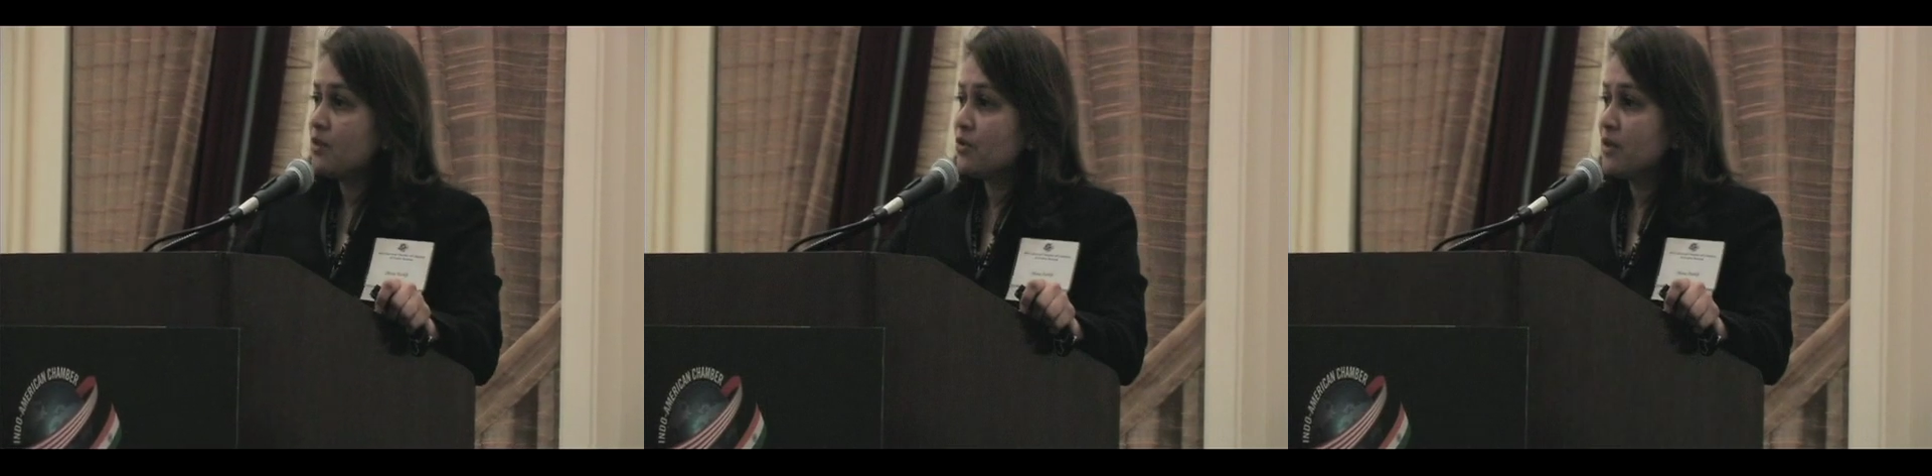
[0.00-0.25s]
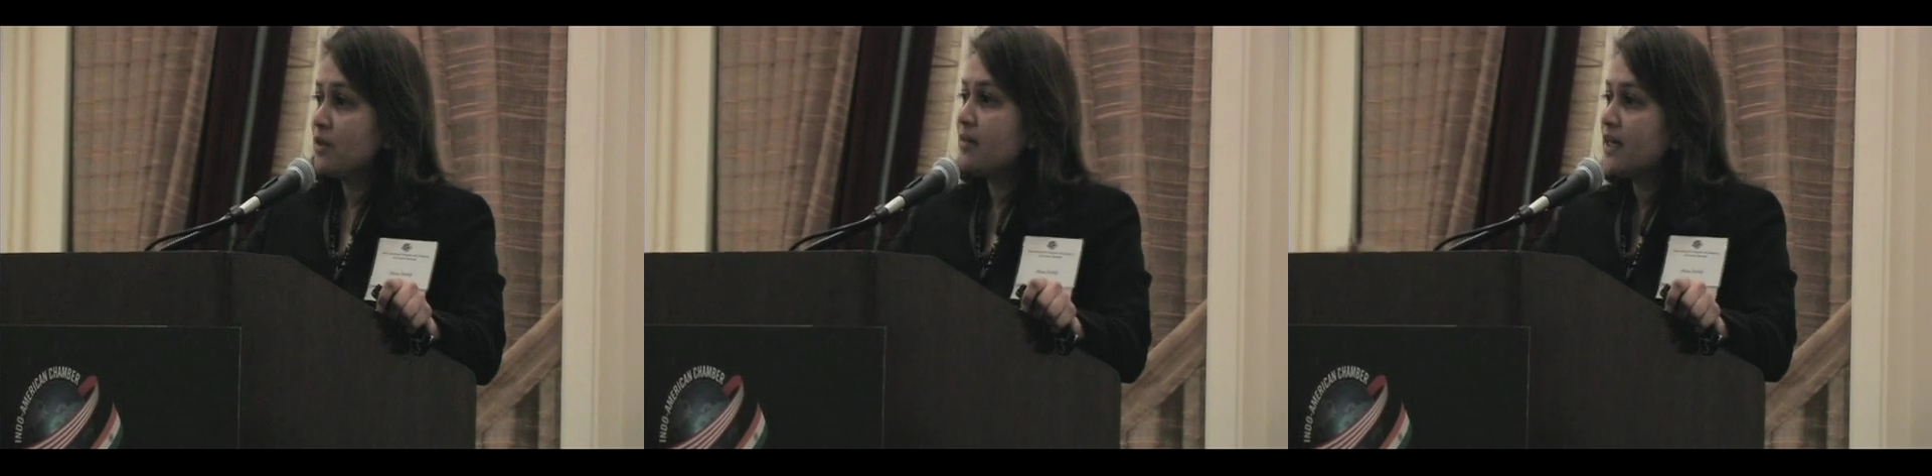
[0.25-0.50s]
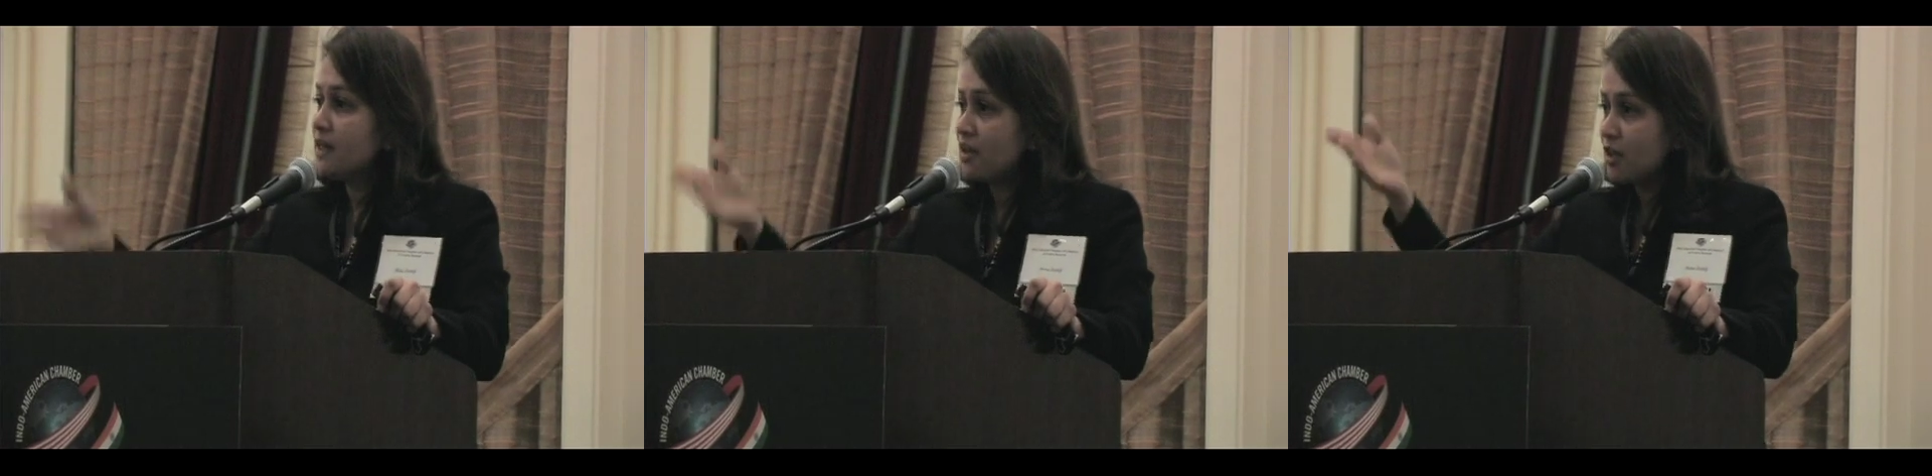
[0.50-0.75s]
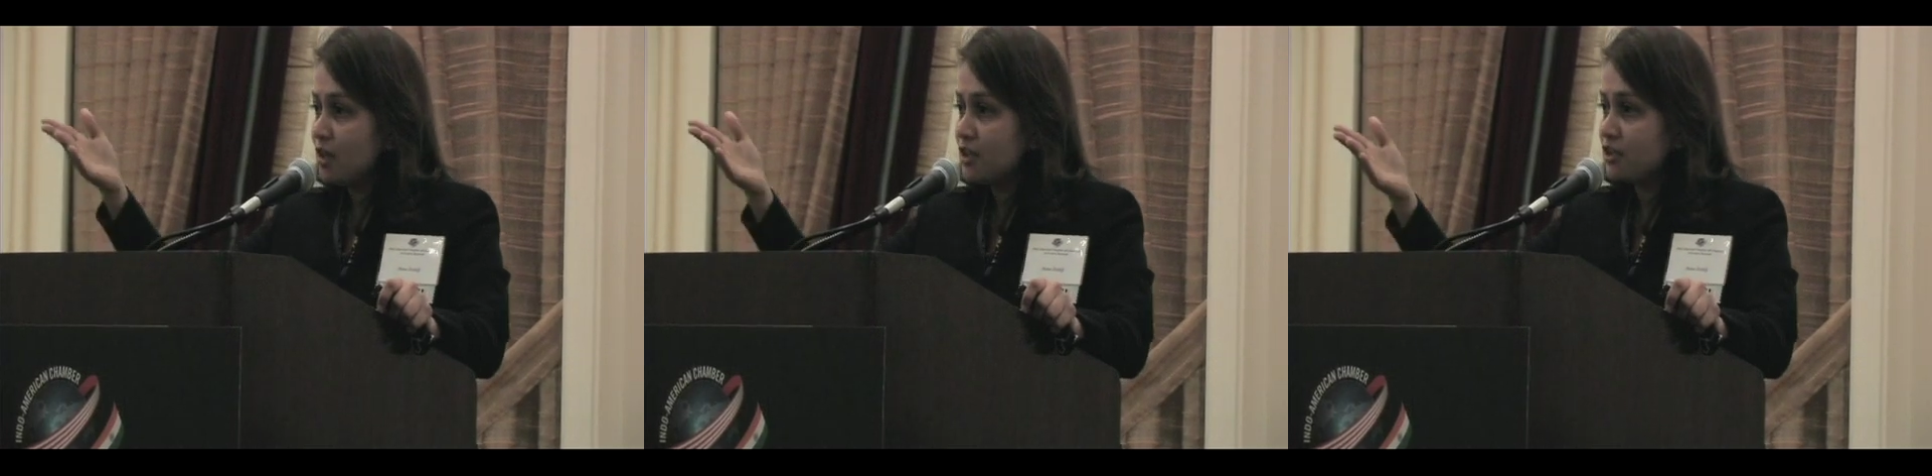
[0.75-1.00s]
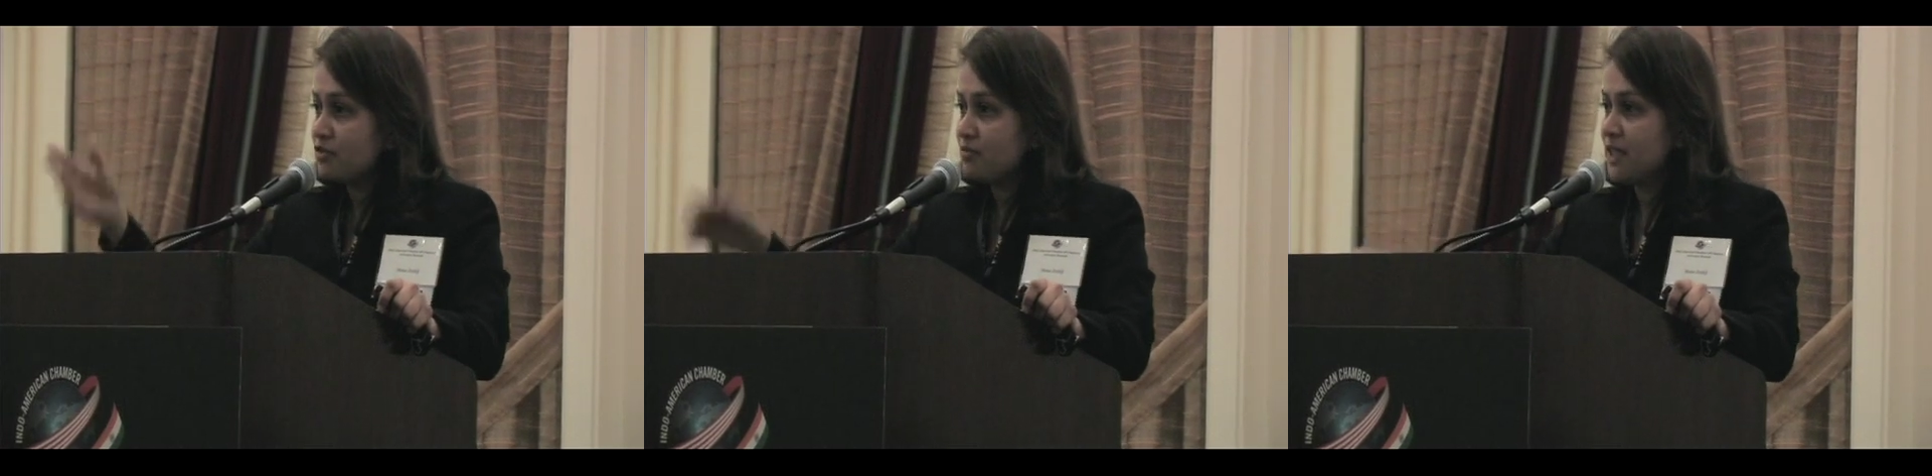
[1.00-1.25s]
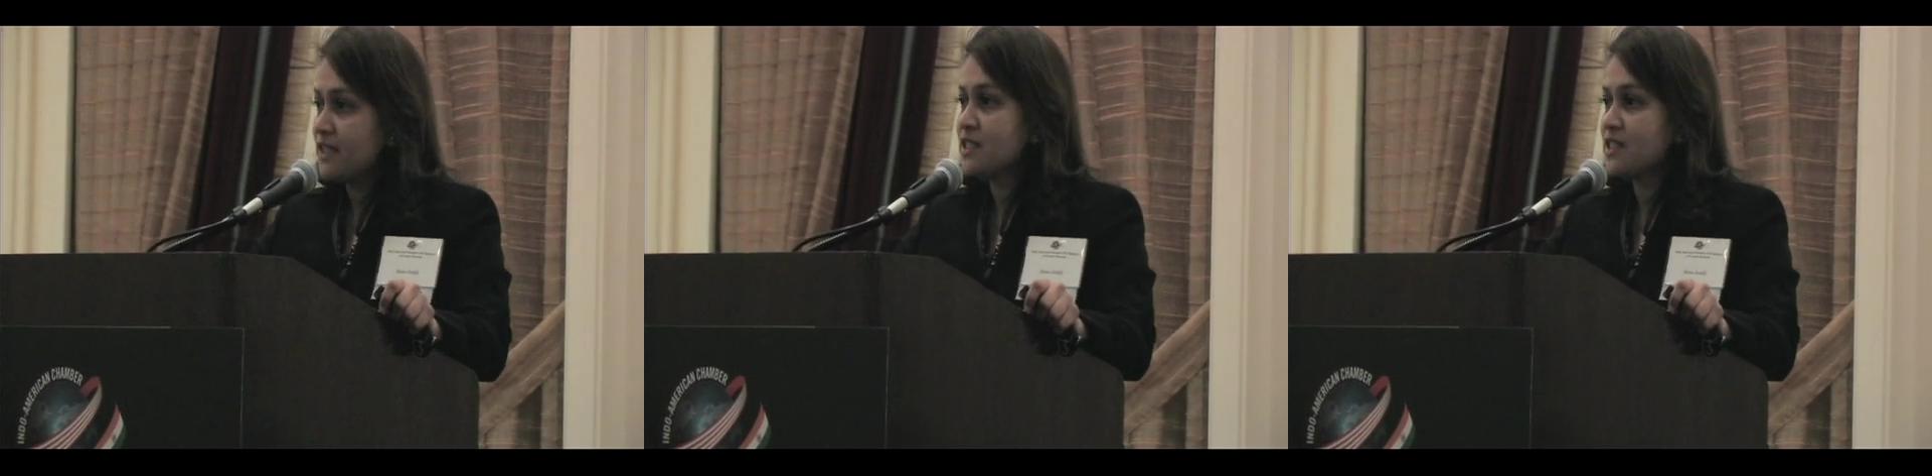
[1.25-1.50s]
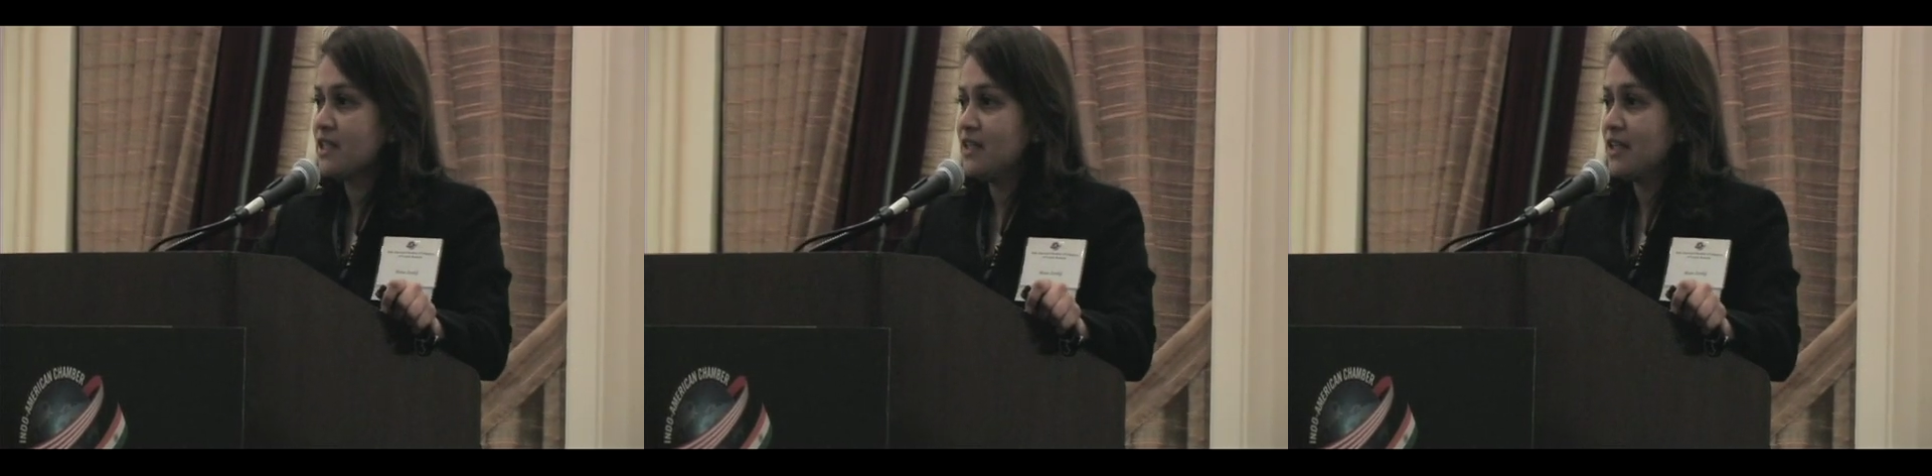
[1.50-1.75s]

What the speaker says: between Baylor College of Medicine